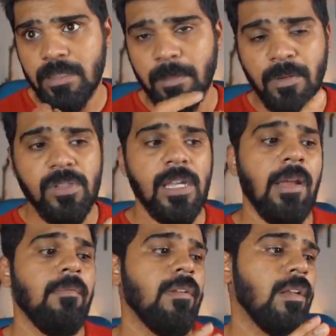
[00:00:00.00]
Suppose
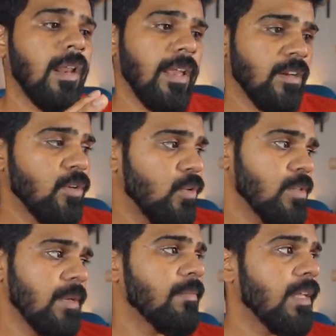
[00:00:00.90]
I'm trying to do
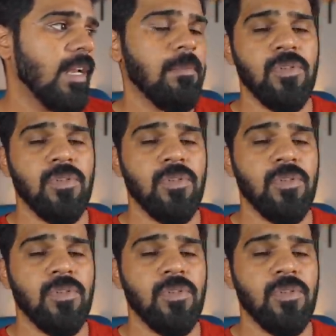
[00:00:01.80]
something and I'm